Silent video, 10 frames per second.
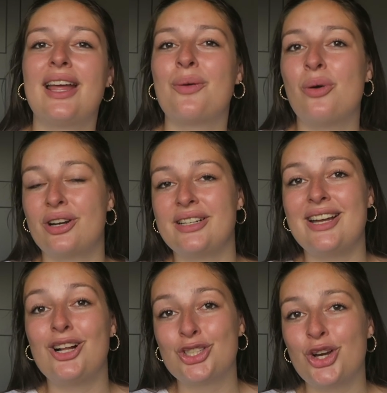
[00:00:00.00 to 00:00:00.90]
Like, what are the
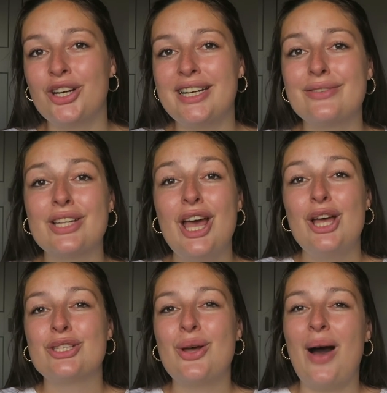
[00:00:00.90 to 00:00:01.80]
alternatives?
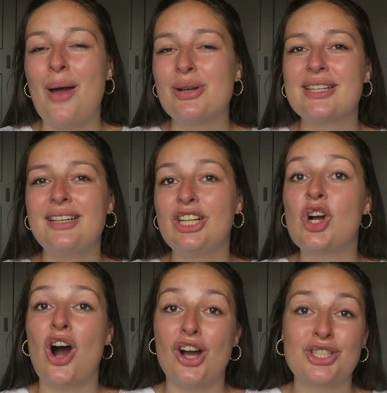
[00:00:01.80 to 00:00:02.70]
So I was a little
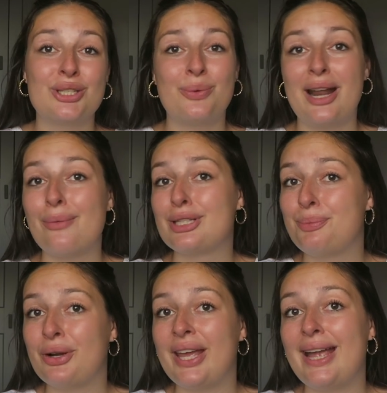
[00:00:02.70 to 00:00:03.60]
cautious when I was
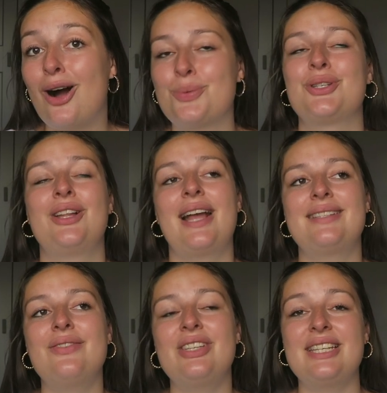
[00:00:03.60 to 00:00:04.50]
booking optional
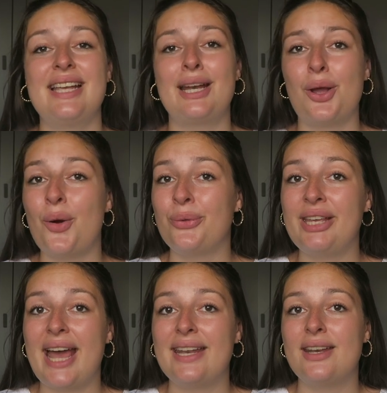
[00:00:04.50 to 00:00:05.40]
activities, and I
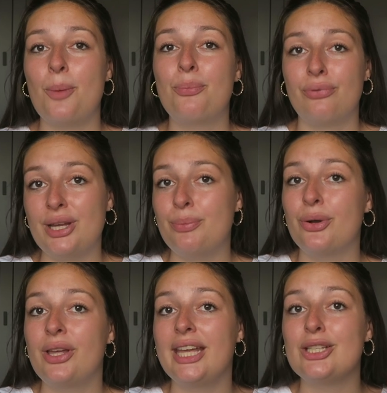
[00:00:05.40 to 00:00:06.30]
only ended up
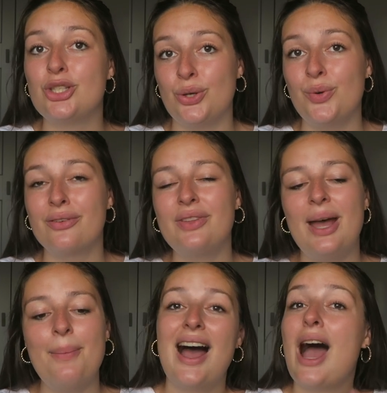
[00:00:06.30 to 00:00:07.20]
pre-booking two of
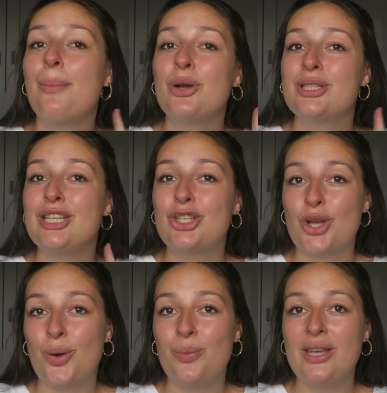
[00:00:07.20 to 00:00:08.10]
them. I booked the
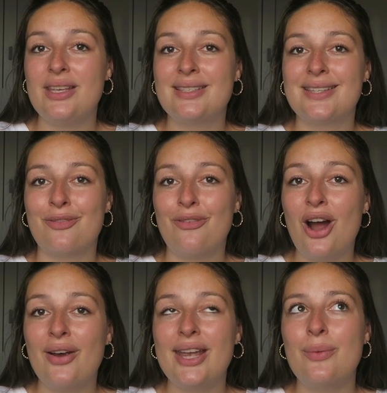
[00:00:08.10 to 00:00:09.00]
Chobe
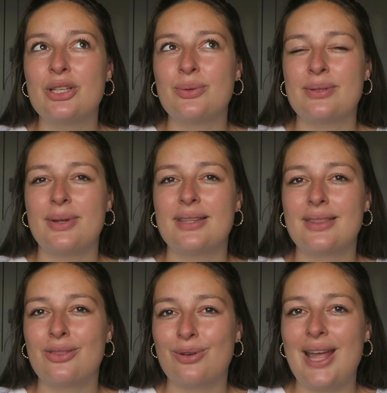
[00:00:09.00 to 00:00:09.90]
safari, which was what,
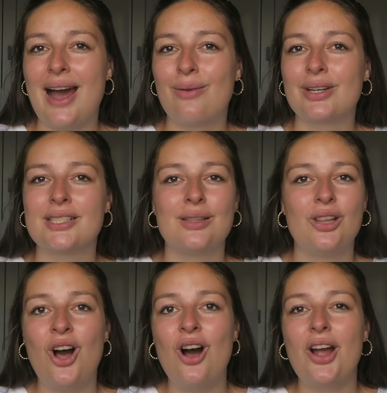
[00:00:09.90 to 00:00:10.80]
three hours
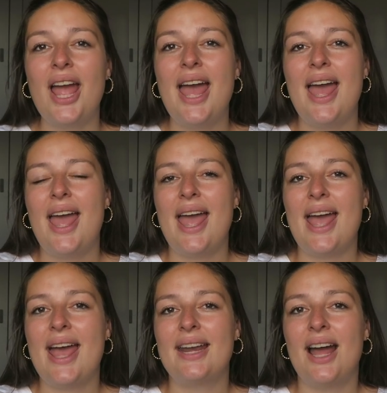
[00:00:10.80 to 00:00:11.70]
long.
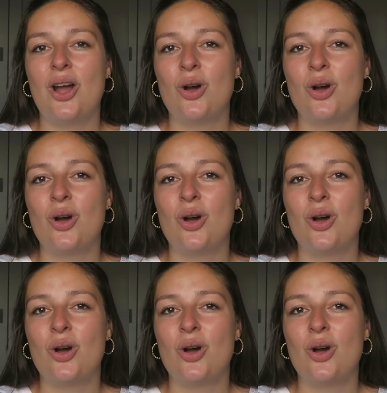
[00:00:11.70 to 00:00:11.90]
And I